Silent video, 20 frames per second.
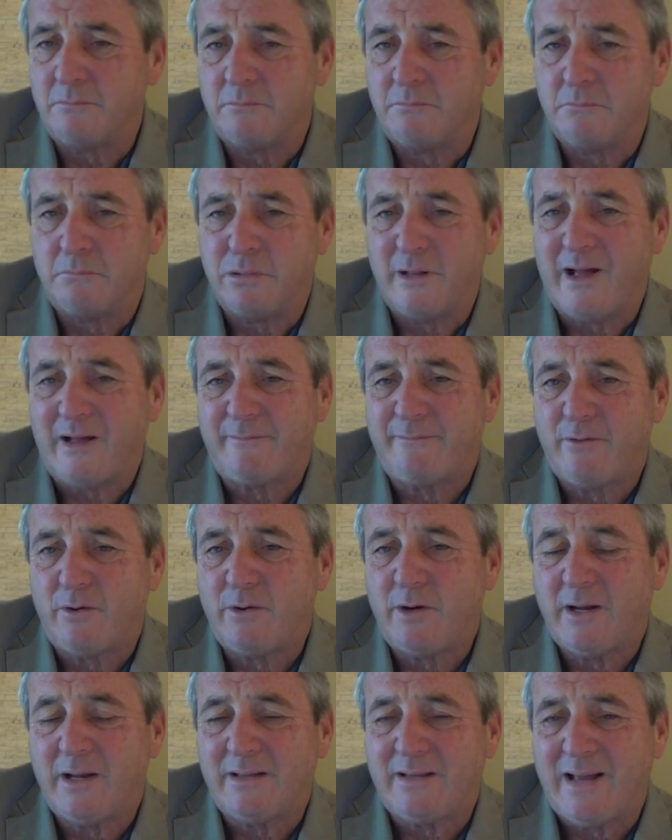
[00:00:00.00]
black
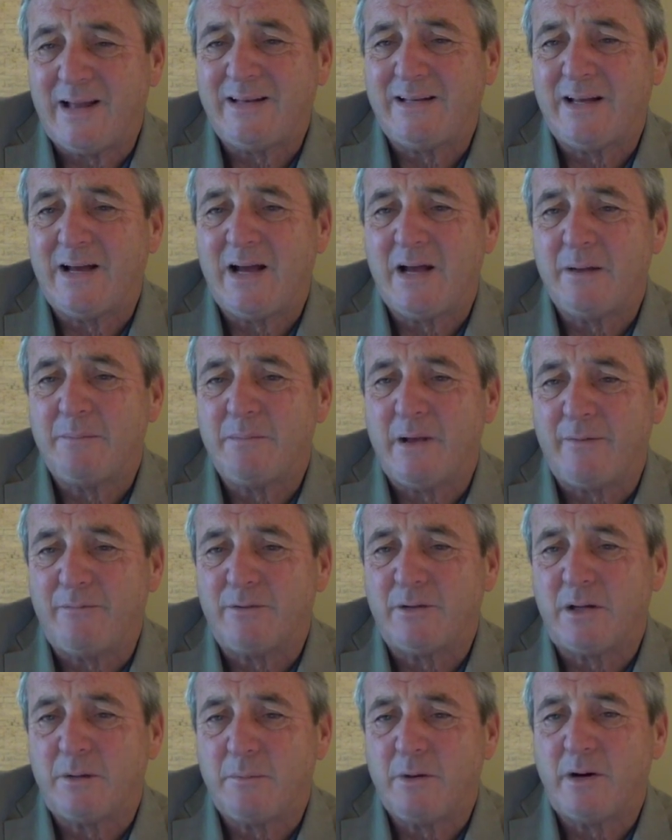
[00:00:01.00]
voting at that time,
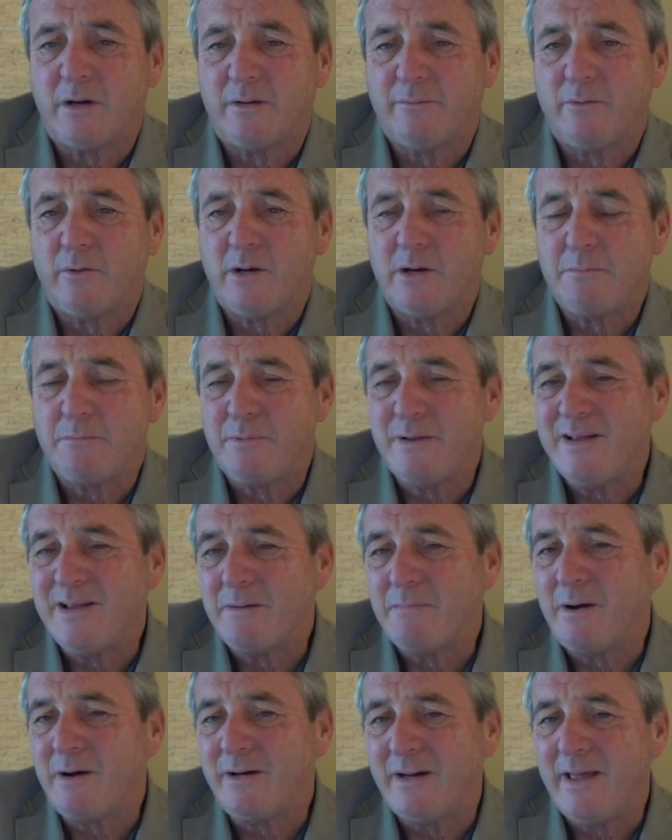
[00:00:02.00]
African American voting being
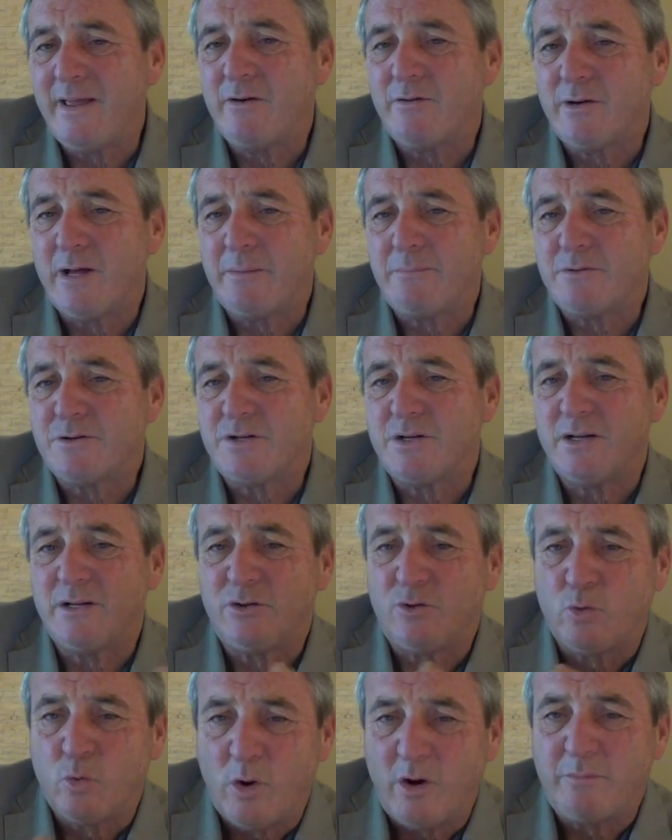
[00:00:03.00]
about 8 or 9%,
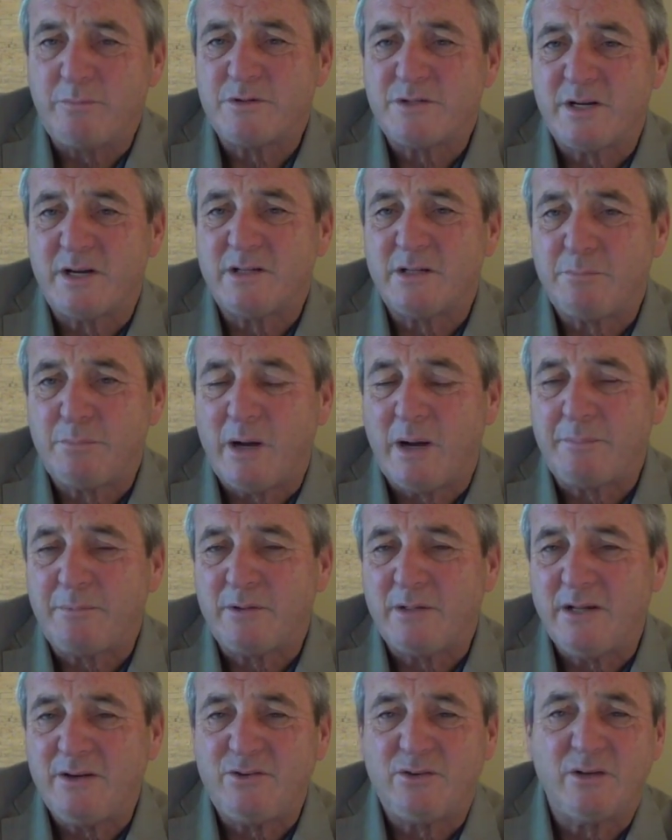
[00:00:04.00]
12% of the
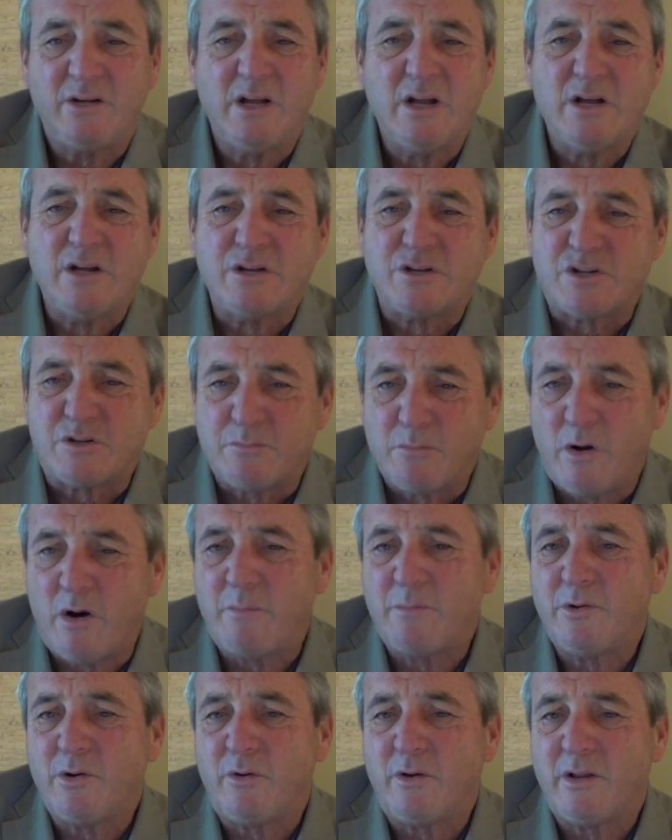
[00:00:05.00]
population, small
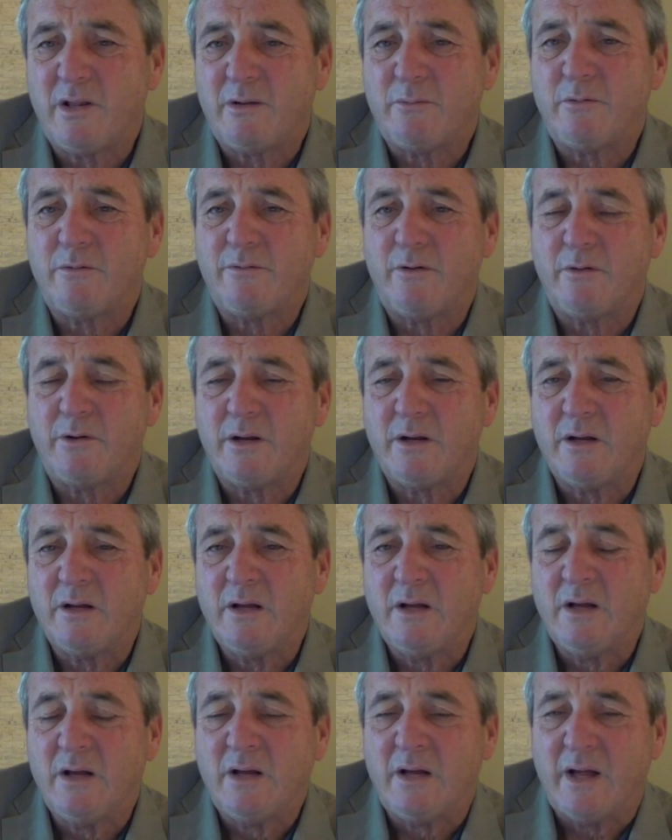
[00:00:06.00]
minority of them were voting,
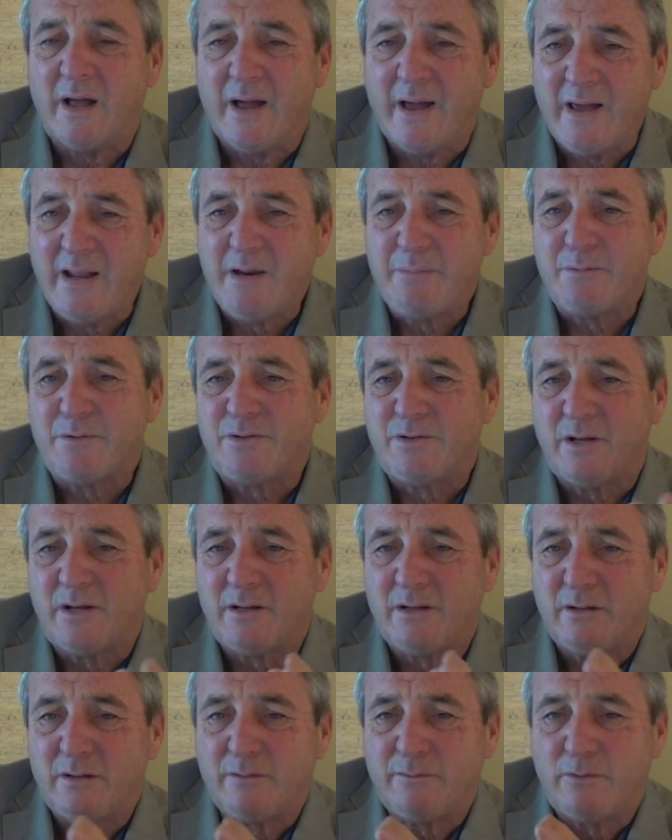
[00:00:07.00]

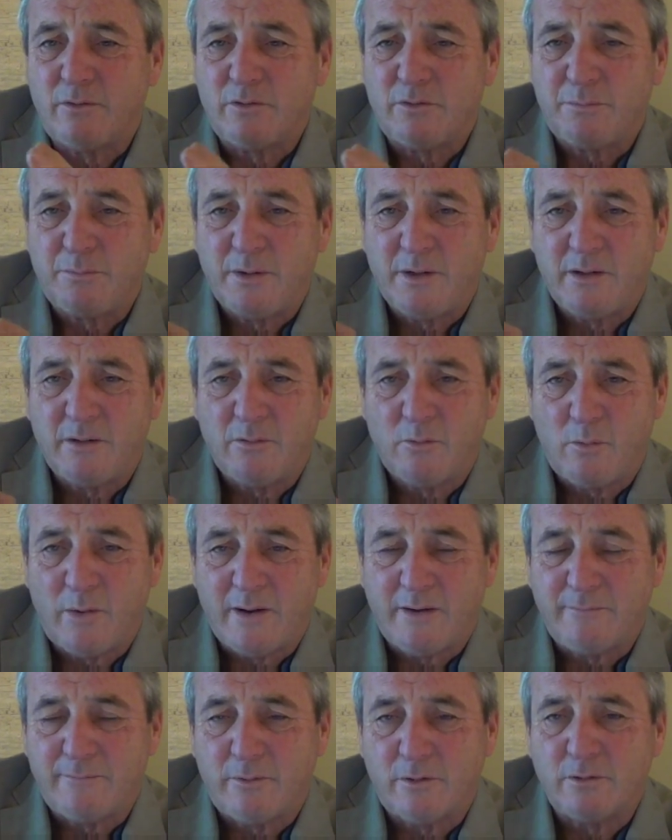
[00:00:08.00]
80% of the vote being
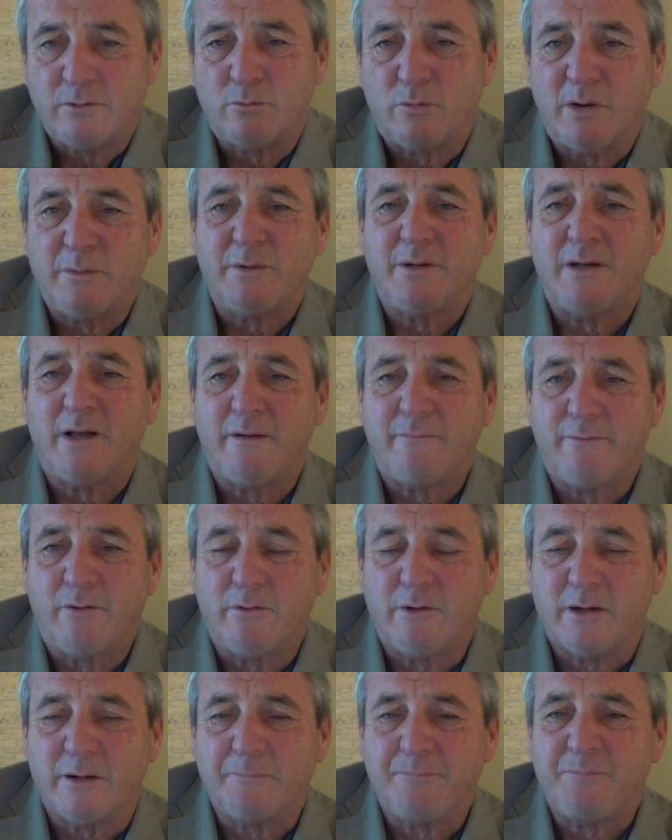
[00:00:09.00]
white vote, women not
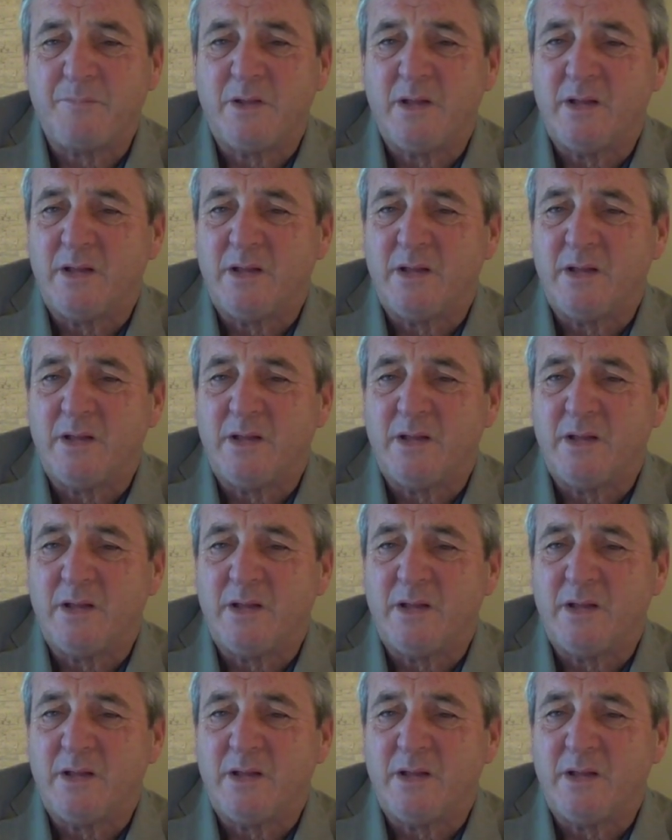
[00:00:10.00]
voting.